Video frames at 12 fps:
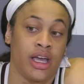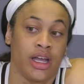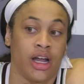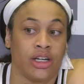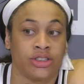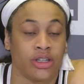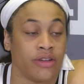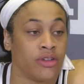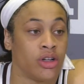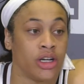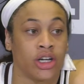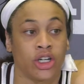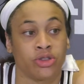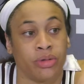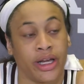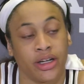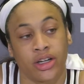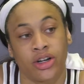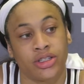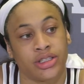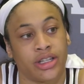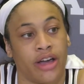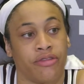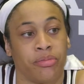And I also give glory to Coach Blair and the coaching
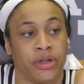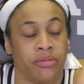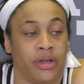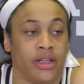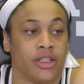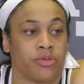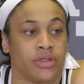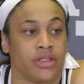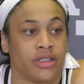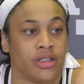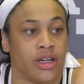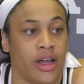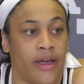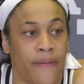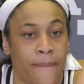staff for putting me in this position today.